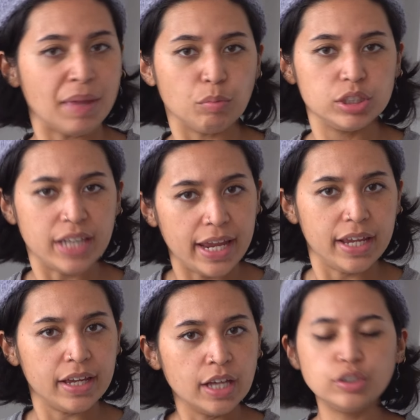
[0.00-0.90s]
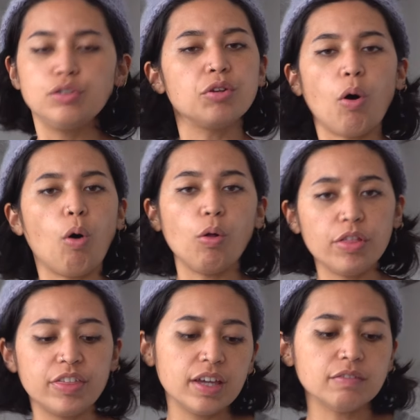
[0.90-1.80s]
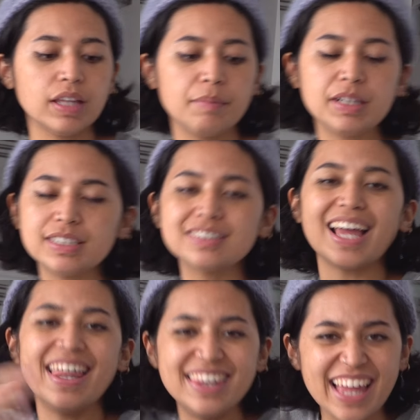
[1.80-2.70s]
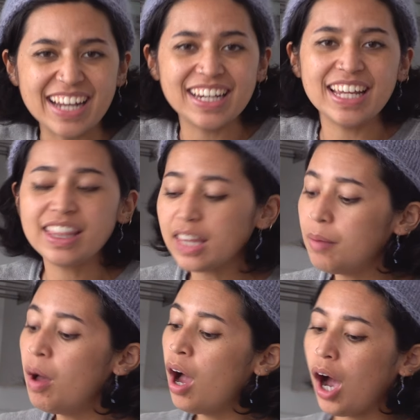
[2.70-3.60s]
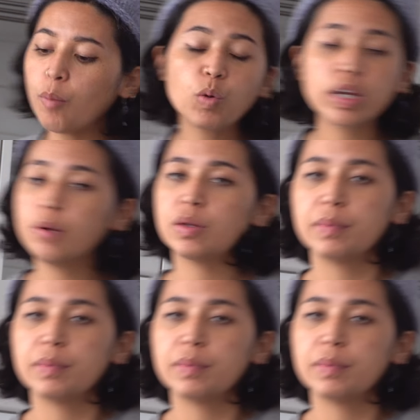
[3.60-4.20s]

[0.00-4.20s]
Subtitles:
that would take to do the whole thing of lamingtons and then eat them? I'm working with